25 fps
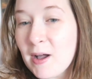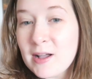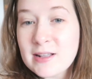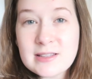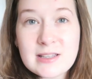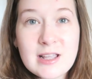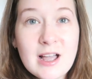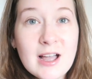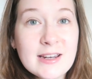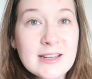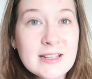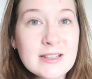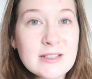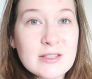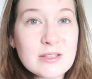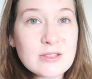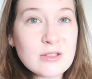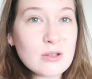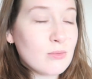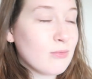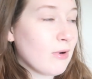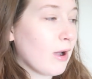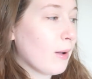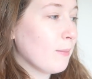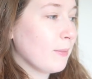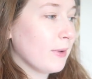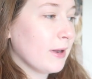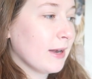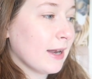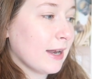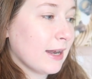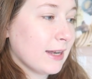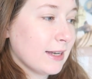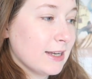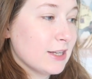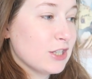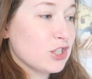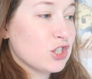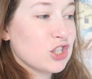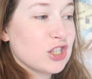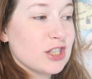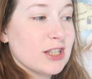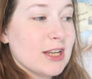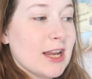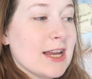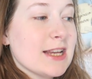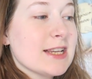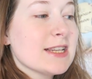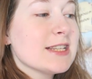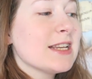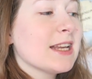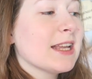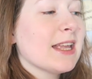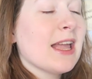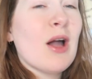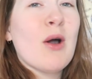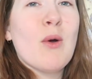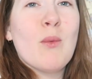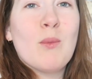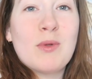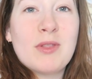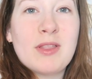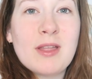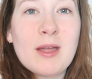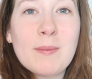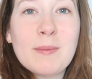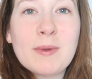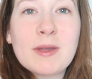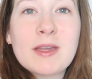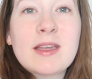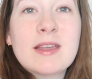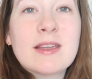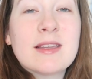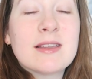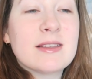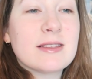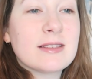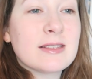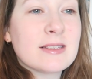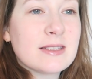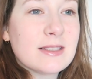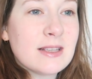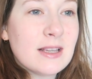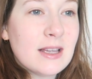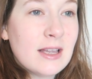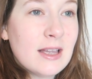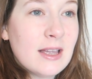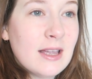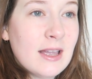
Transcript: but I need to stop rambling and I just need to get on with it because